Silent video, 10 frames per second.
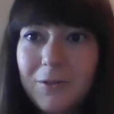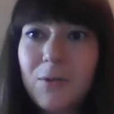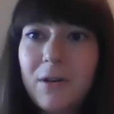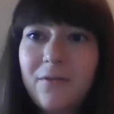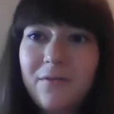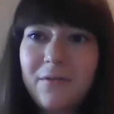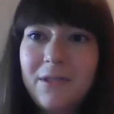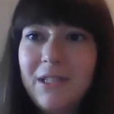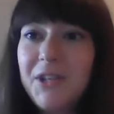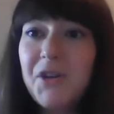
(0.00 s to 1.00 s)
know, sort of
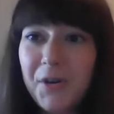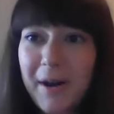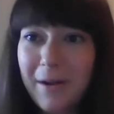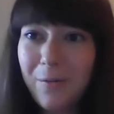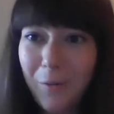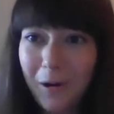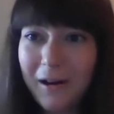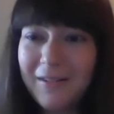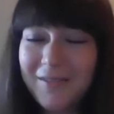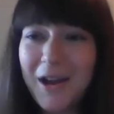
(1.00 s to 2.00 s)
de jure
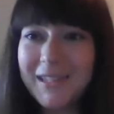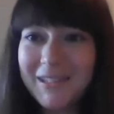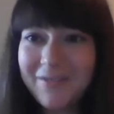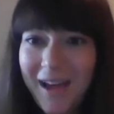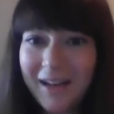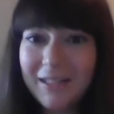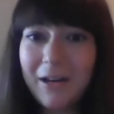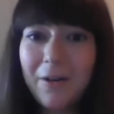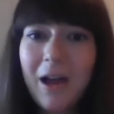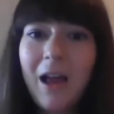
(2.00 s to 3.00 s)
war, if not de
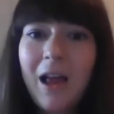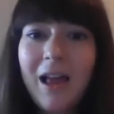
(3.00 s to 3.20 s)
facto.